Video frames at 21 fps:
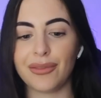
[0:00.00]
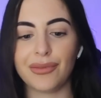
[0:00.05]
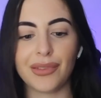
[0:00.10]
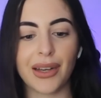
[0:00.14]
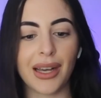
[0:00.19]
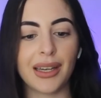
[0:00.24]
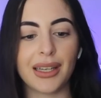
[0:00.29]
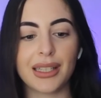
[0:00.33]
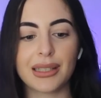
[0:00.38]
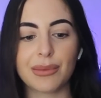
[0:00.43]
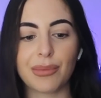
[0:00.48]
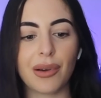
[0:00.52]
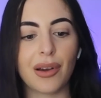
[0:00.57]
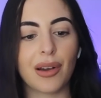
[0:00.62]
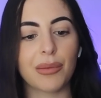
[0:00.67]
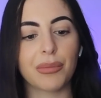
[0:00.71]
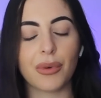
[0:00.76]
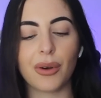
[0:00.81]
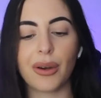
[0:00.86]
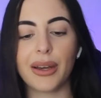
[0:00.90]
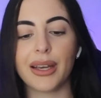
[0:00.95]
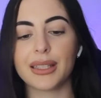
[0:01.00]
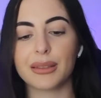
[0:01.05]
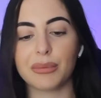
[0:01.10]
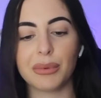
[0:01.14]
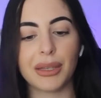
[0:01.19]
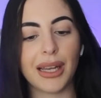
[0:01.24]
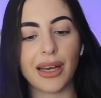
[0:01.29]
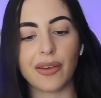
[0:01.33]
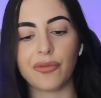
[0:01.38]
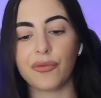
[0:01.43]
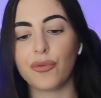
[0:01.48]
finally spoke, boy. It's
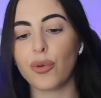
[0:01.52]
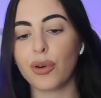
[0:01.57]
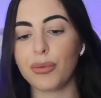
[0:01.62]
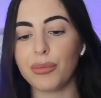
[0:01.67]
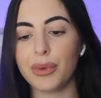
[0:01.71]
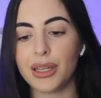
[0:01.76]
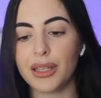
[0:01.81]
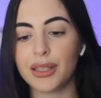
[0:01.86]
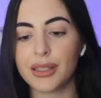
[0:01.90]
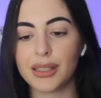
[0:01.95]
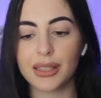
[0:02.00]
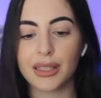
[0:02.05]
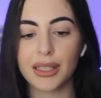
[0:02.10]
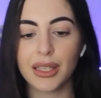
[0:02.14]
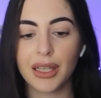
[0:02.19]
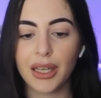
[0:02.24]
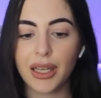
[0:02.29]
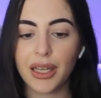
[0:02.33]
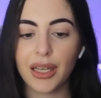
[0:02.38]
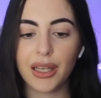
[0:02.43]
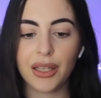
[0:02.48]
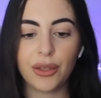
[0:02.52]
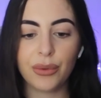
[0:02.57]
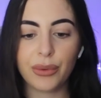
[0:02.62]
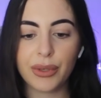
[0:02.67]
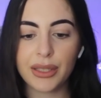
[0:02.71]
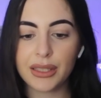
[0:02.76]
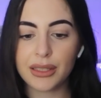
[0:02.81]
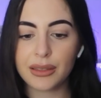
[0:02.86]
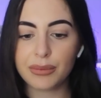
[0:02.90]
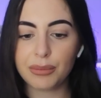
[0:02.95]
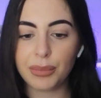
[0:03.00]
been like 4 minutes. You
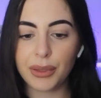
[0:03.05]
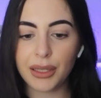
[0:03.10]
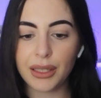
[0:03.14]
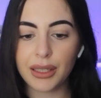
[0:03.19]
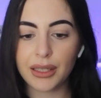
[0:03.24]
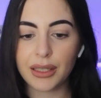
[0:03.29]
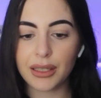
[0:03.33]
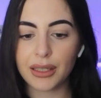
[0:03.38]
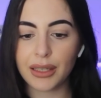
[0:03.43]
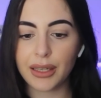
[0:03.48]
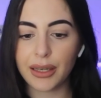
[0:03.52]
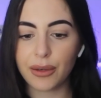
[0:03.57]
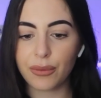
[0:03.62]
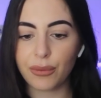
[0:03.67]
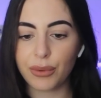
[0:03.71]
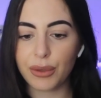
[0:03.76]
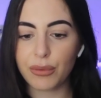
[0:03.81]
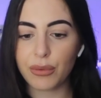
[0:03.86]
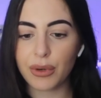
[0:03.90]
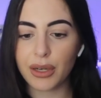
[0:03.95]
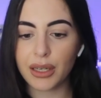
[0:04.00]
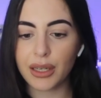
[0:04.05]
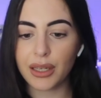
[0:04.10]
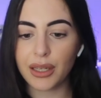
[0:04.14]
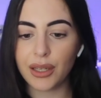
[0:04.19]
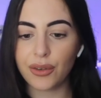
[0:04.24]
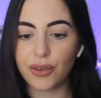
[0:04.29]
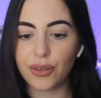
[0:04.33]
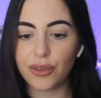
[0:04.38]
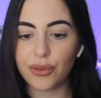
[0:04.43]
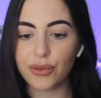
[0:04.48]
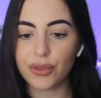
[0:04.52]
ain't speaking. Like, we want to
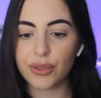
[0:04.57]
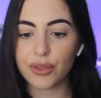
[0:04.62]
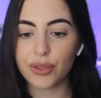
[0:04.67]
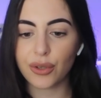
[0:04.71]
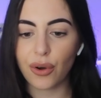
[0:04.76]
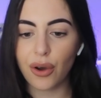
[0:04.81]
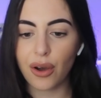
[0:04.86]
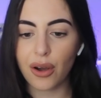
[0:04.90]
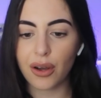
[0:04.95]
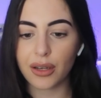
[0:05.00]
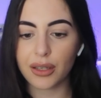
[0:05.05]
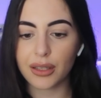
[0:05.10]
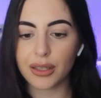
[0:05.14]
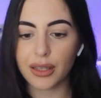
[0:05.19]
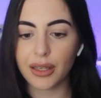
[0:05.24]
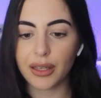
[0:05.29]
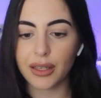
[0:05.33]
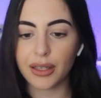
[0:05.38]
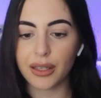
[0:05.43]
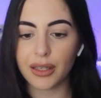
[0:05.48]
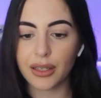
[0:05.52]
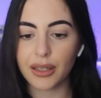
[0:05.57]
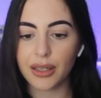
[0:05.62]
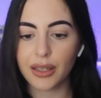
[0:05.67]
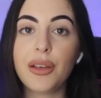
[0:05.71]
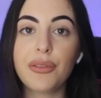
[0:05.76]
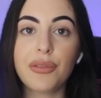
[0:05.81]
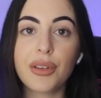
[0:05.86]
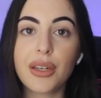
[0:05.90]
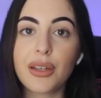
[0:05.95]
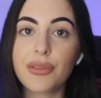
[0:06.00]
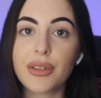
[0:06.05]
hear you talk. Like,
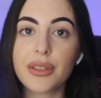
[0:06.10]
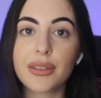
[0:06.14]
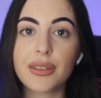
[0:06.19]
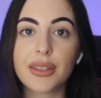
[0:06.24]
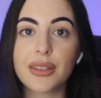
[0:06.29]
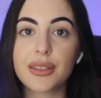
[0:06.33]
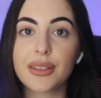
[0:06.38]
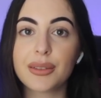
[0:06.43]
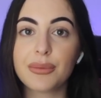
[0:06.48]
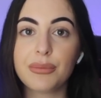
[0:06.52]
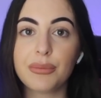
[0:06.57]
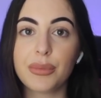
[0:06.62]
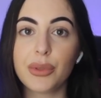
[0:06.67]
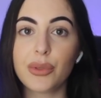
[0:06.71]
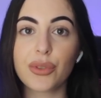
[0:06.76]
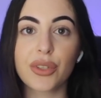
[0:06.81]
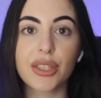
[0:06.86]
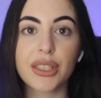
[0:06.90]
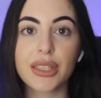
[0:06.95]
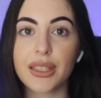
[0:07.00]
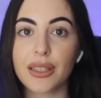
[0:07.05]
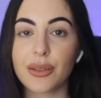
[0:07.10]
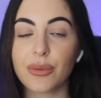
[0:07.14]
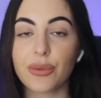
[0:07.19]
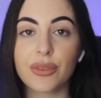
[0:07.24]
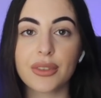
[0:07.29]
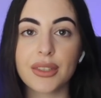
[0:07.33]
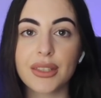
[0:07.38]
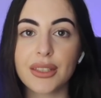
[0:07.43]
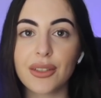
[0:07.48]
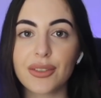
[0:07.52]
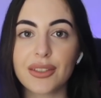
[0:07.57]
even if it's bullshit,
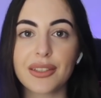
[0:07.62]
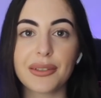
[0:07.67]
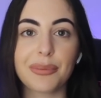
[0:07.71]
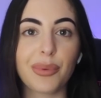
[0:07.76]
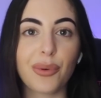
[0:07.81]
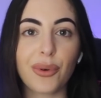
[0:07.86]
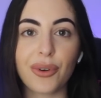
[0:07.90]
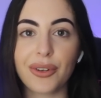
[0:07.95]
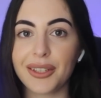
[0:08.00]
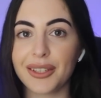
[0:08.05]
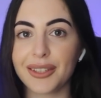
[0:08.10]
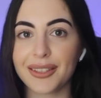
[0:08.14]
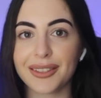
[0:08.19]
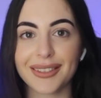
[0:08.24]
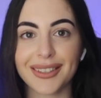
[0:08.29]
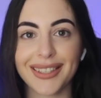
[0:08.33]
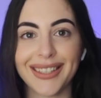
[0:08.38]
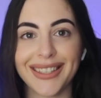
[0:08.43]
we'll still support it.